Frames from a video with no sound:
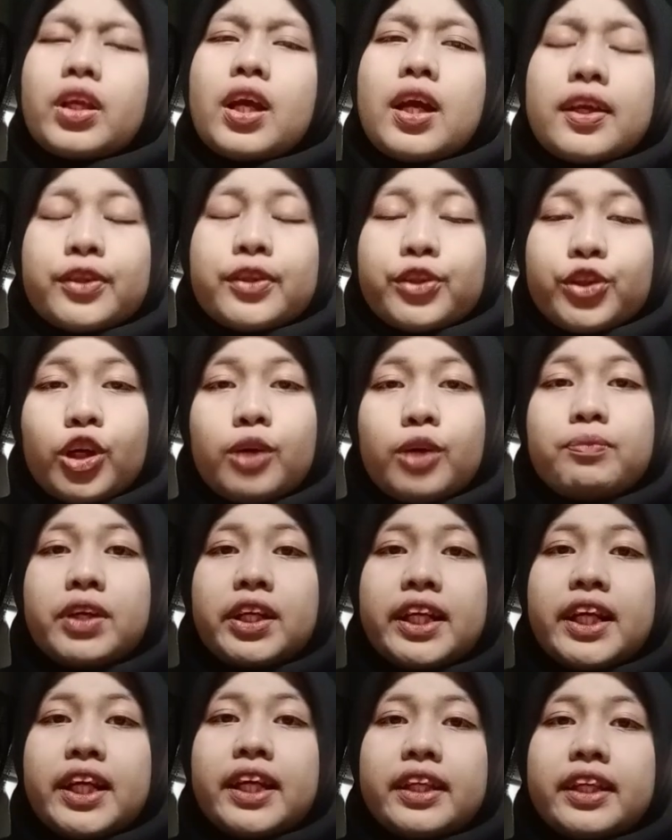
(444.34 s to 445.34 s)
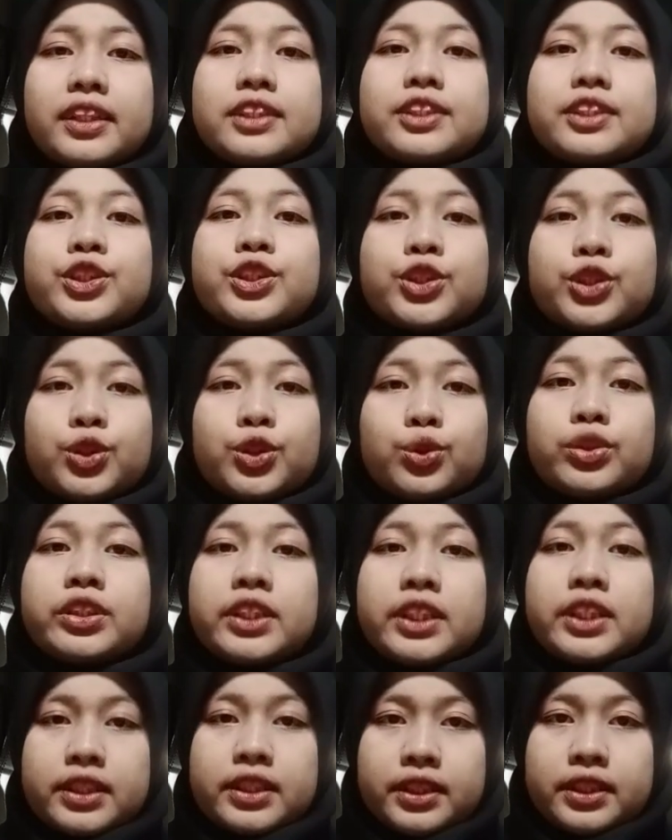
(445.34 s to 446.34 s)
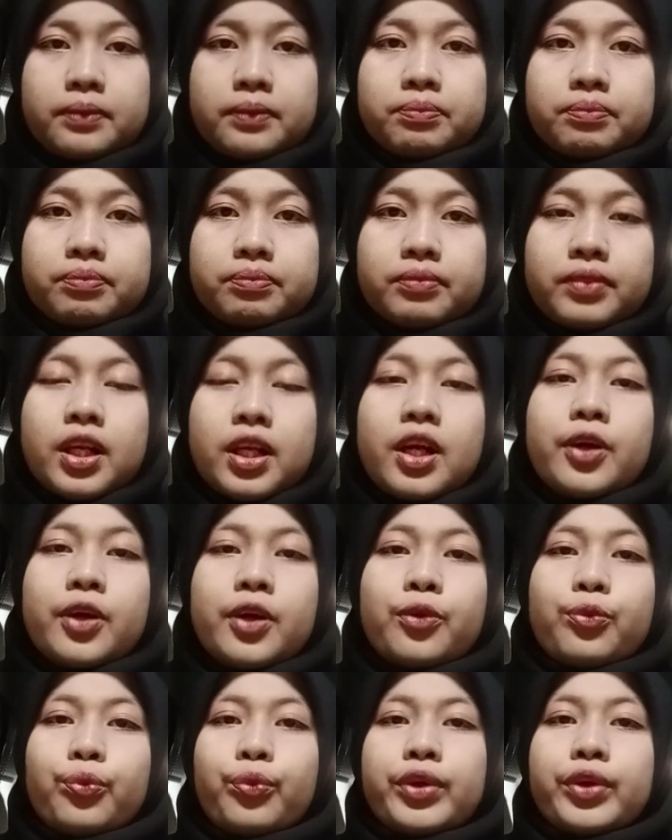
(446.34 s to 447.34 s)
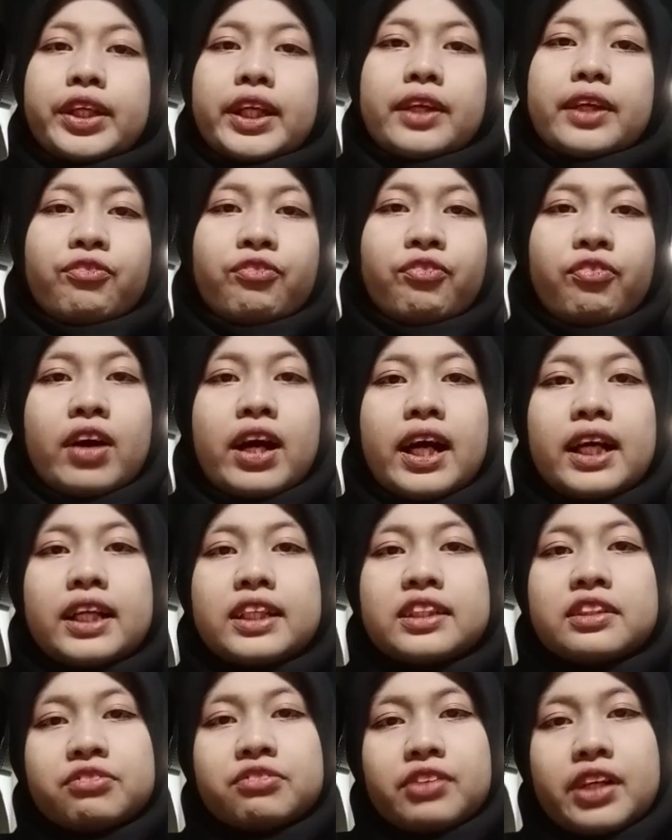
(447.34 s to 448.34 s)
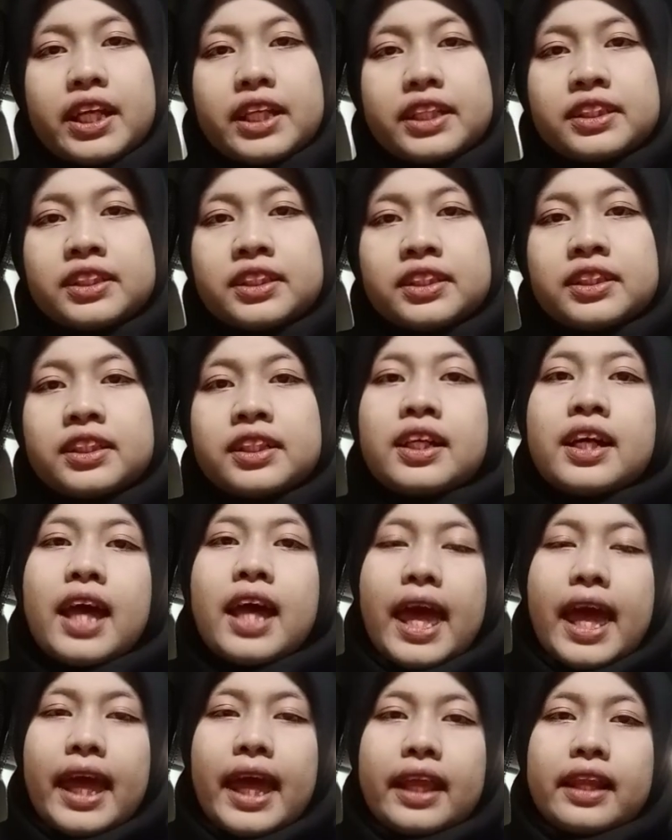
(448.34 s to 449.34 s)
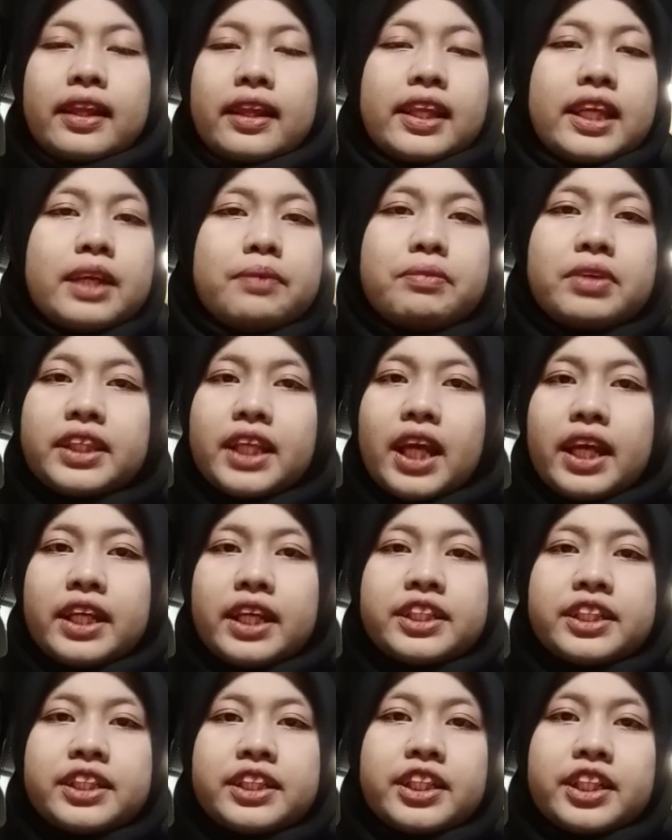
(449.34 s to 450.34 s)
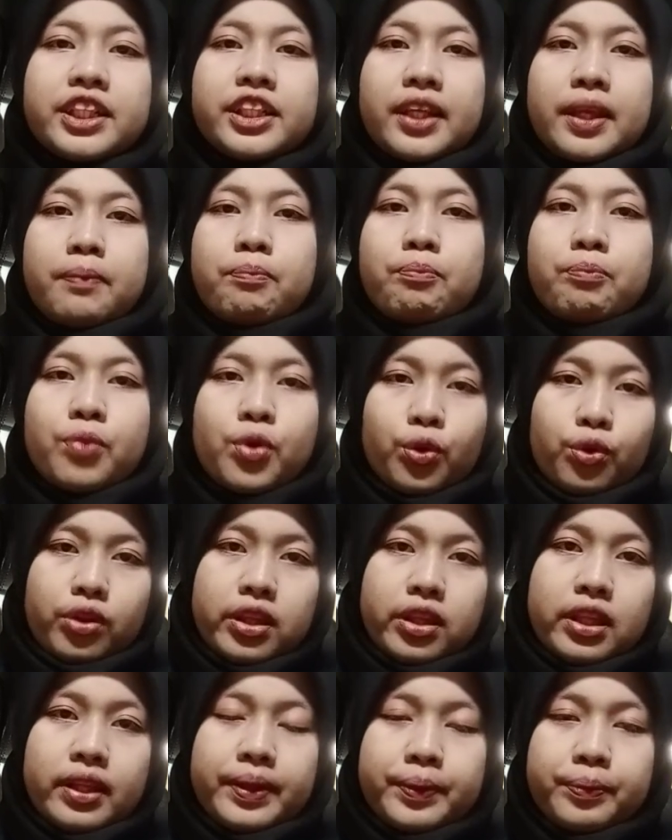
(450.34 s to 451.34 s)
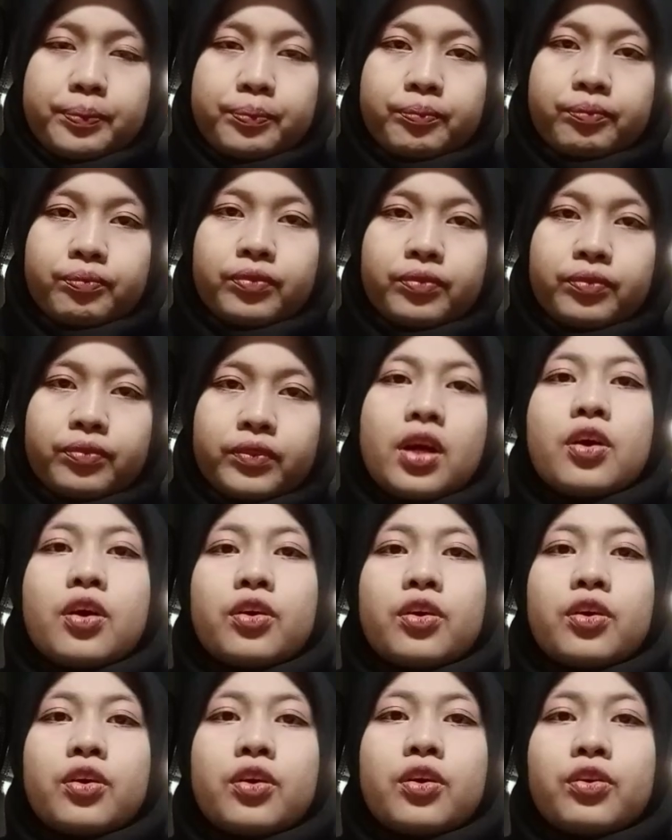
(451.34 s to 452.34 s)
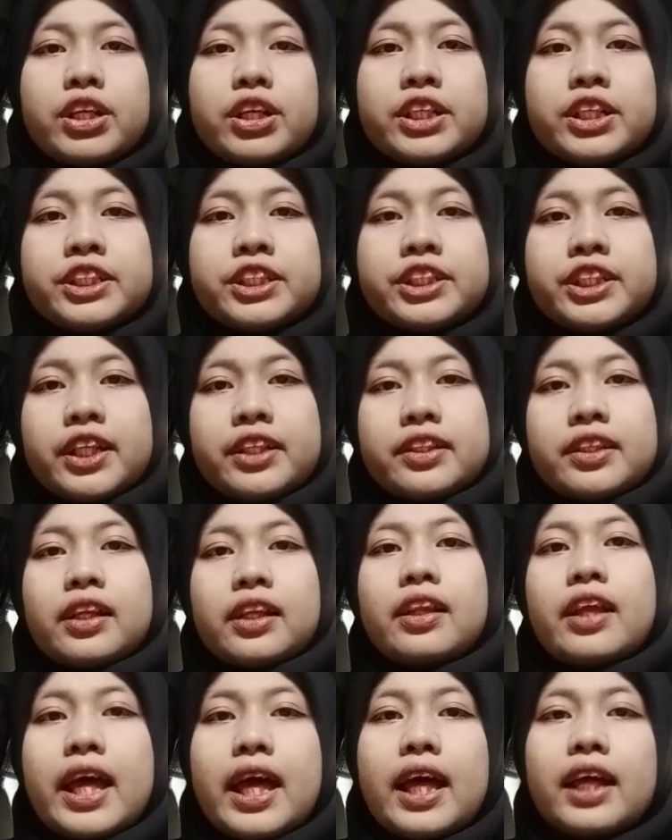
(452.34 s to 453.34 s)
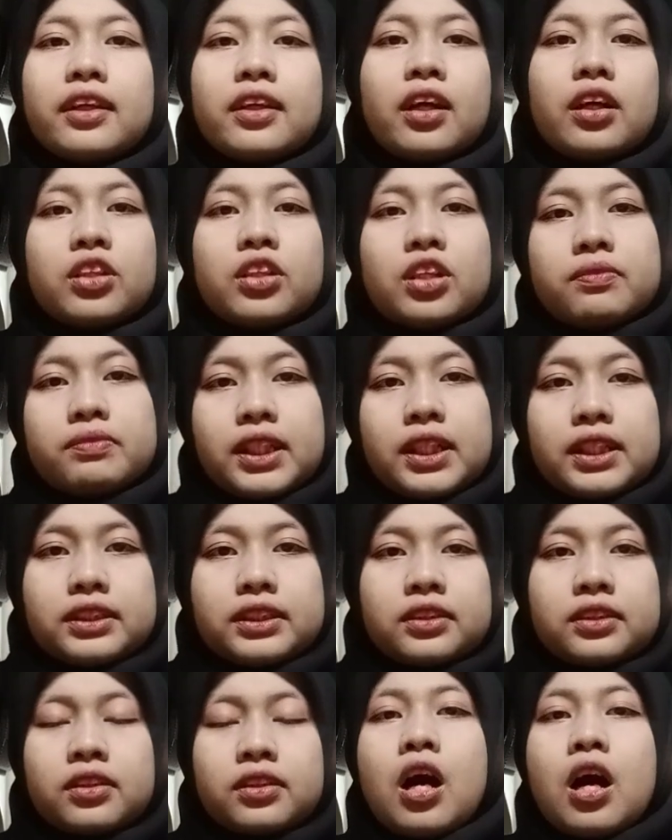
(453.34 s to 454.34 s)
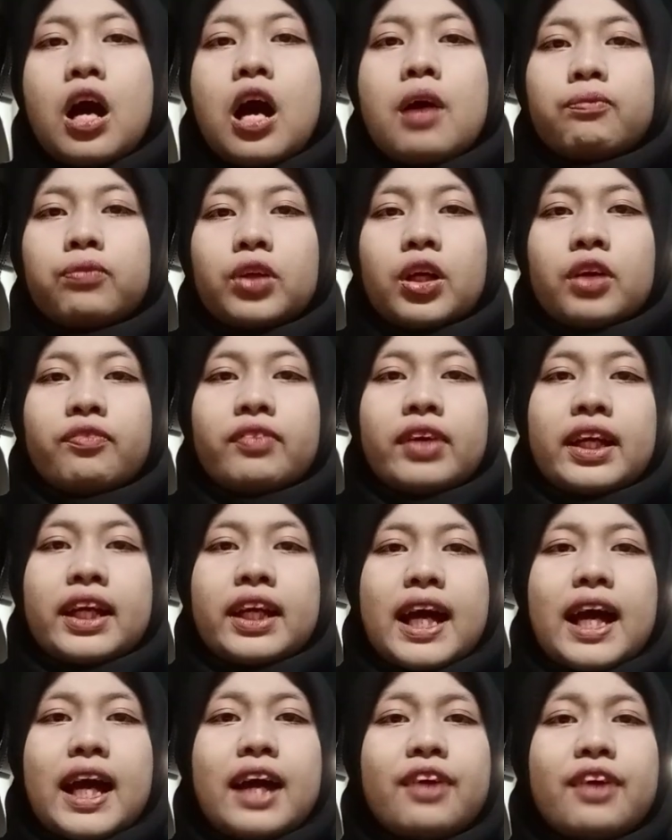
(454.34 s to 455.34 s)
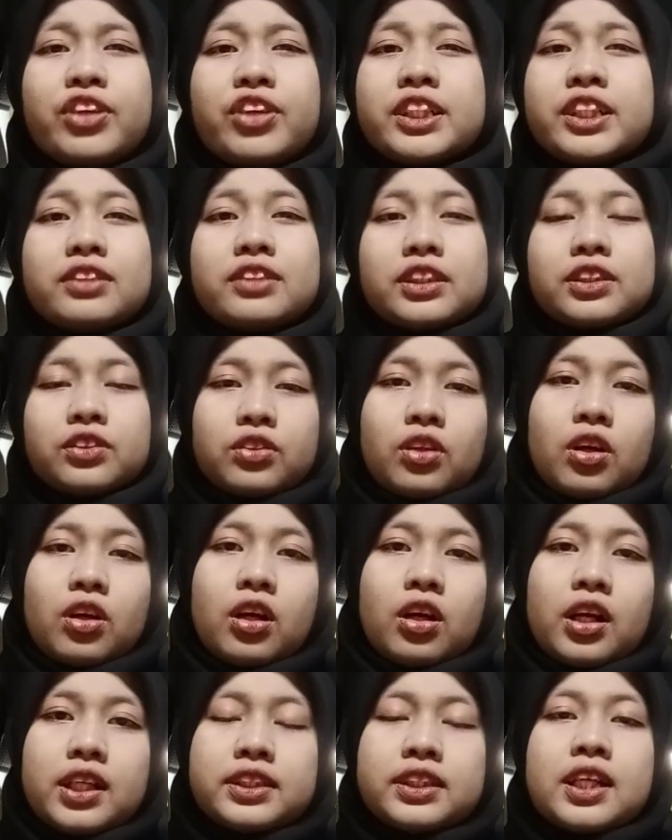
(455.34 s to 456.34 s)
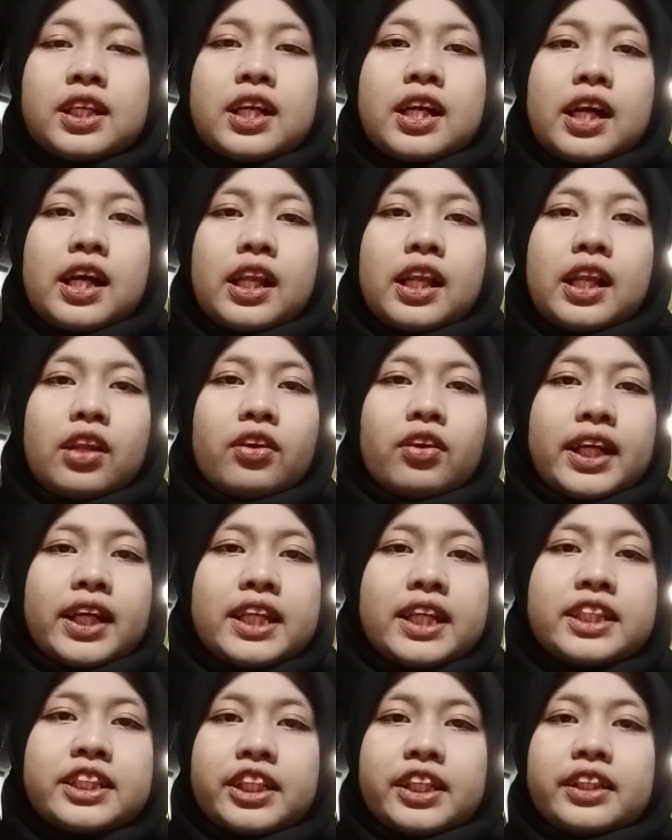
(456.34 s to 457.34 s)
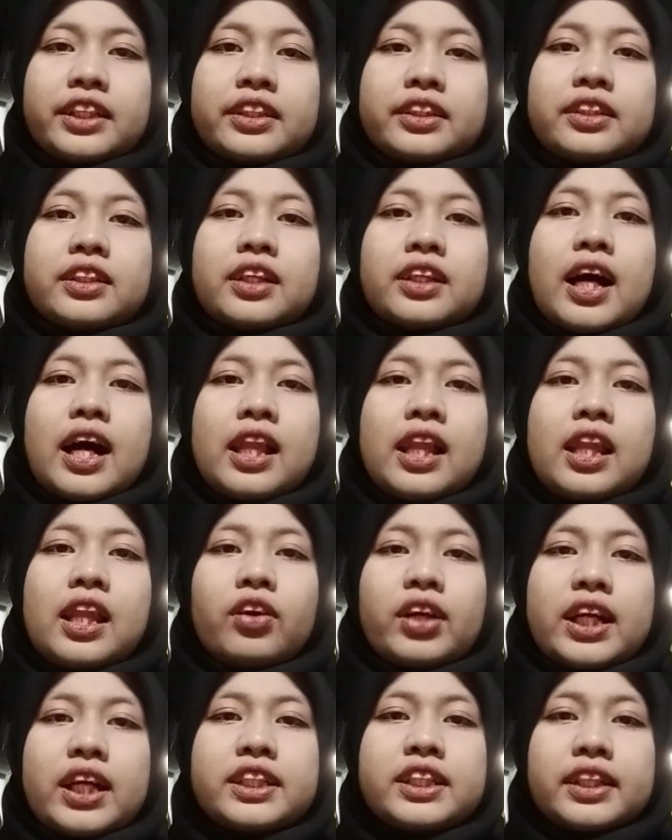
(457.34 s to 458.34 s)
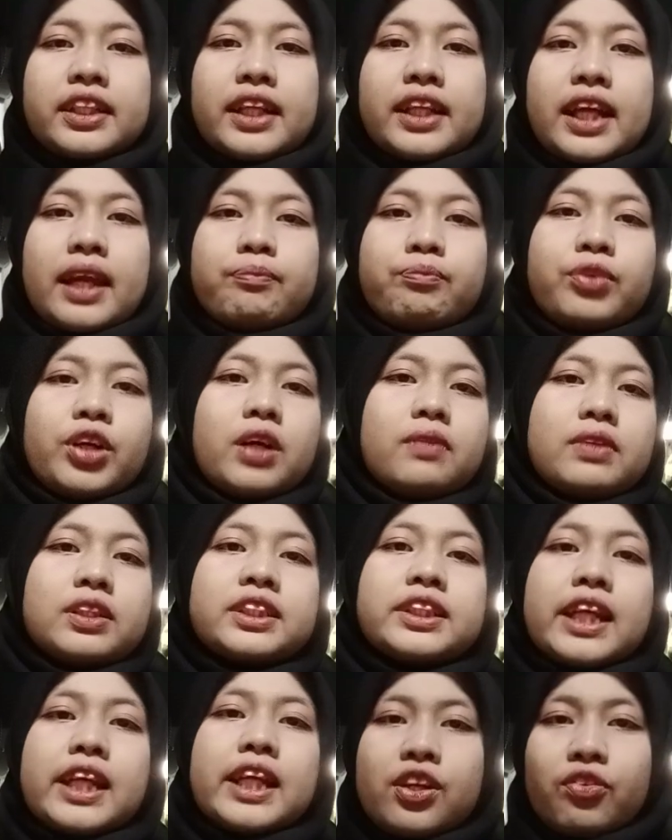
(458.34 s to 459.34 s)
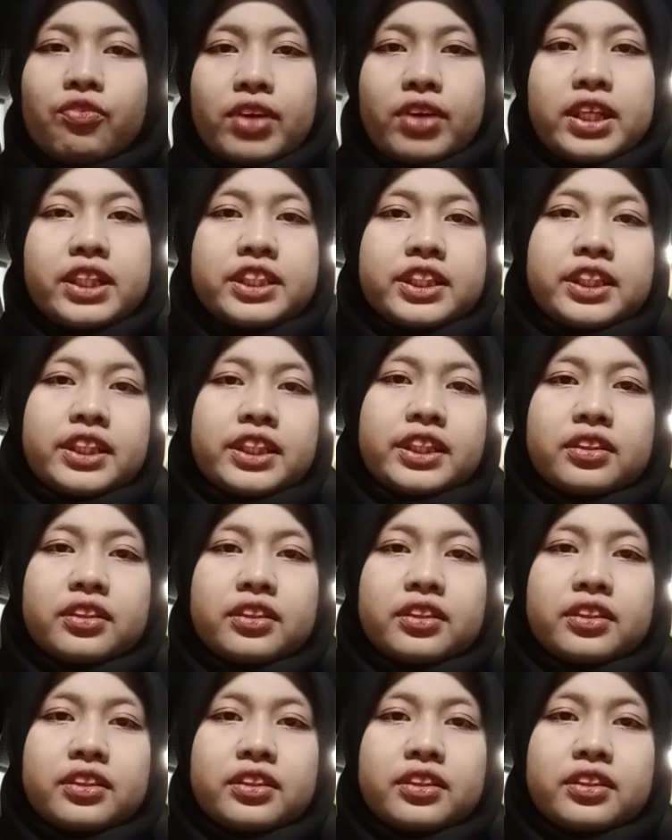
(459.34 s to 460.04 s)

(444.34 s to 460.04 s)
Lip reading: Comparing the two systems, we can find strengths and limitations in both. Conventional economics provide efficient resource allocation and promise innovation,